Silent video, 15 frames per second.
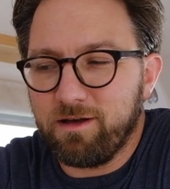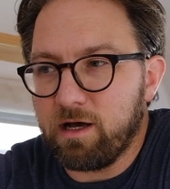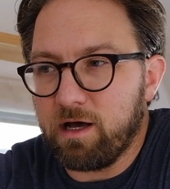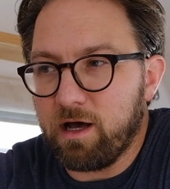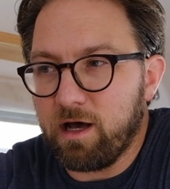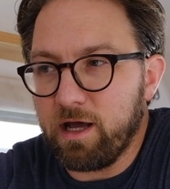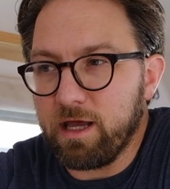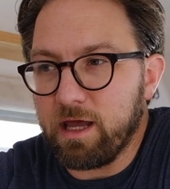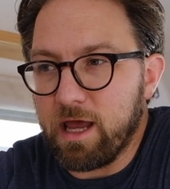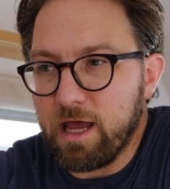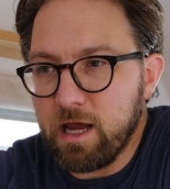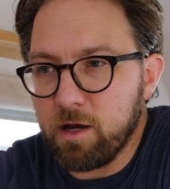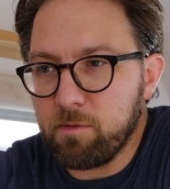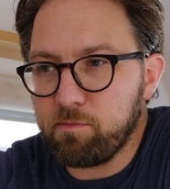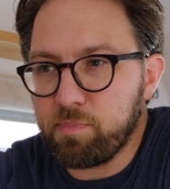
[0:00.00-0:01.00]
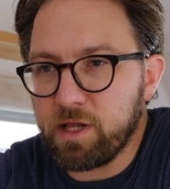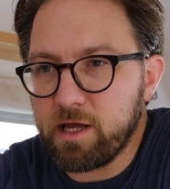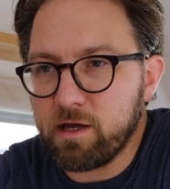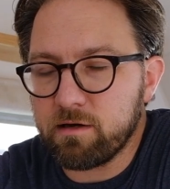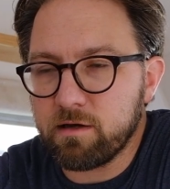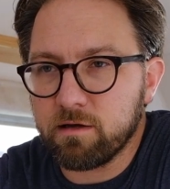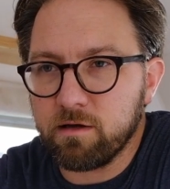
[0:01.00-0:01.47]
I am
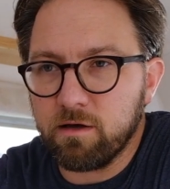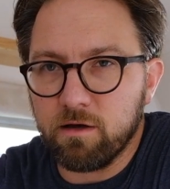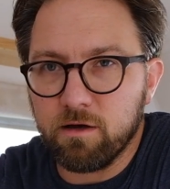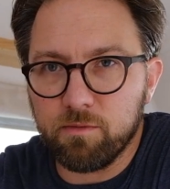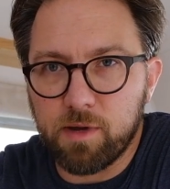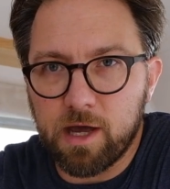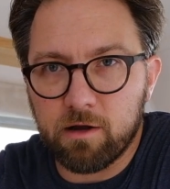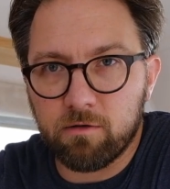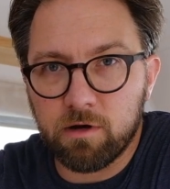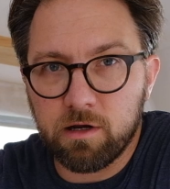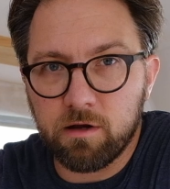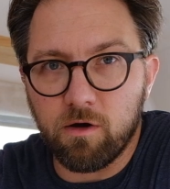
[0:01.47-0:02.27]
planning a battery